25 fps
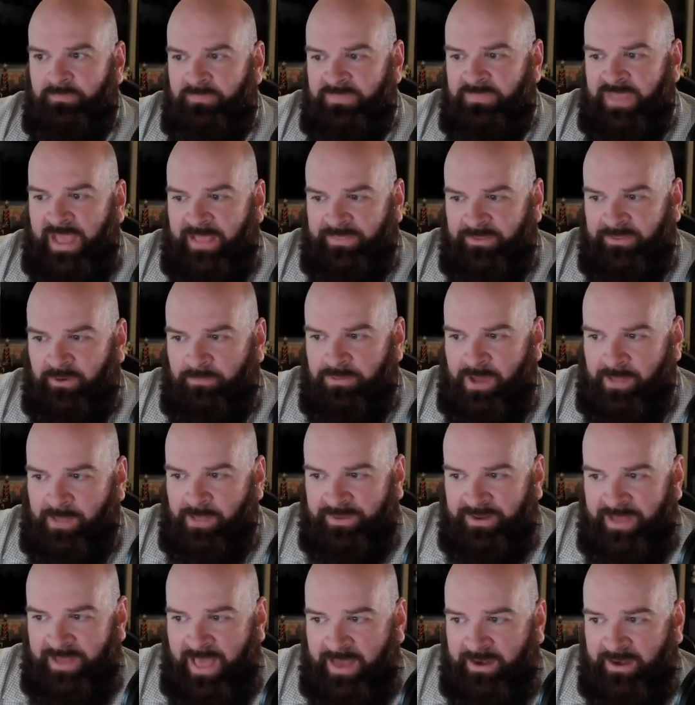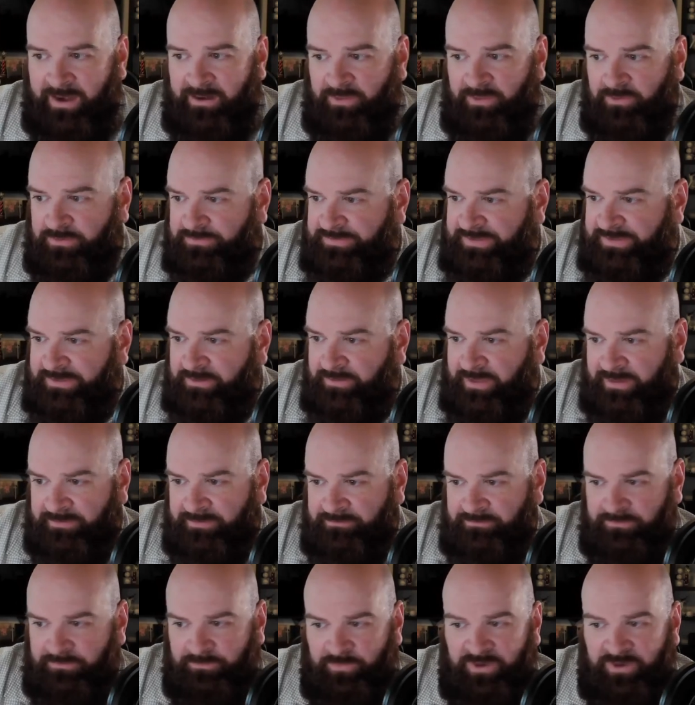that they're probably going to add another deal that